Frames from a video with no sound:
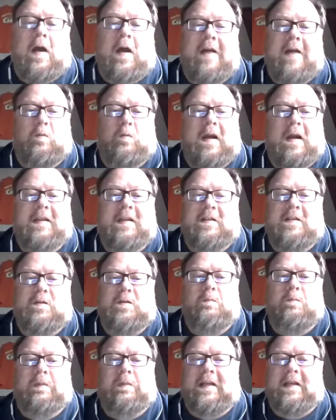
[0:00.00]
have it right that
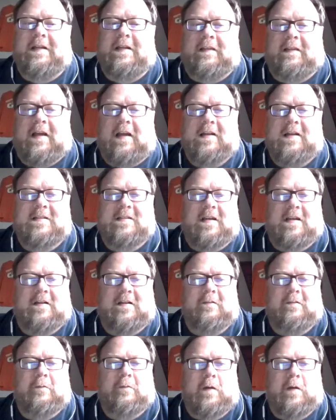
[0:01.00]
you played a lot of soccer
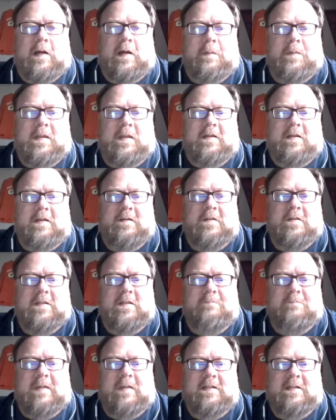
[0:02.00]
growing up and then you
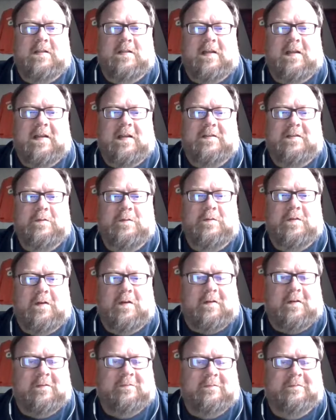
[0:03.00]
just basically got too
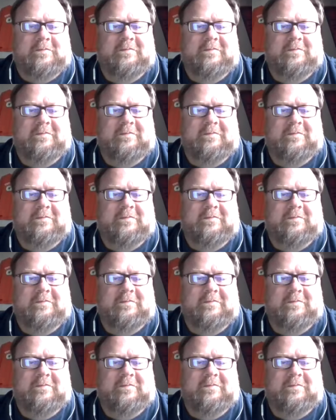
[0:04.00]
tall?